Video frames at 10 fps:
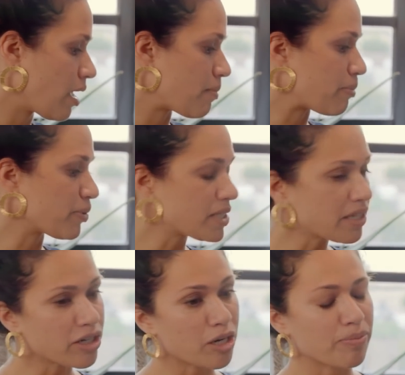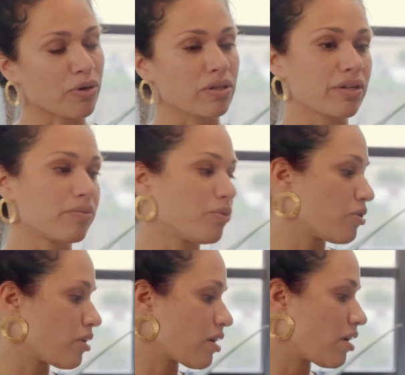maple syrup or a little
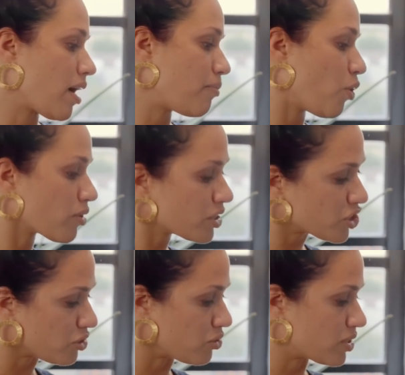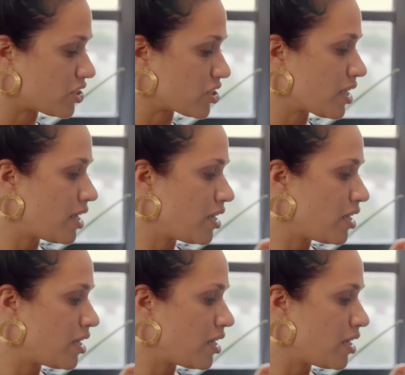more orange juice, and just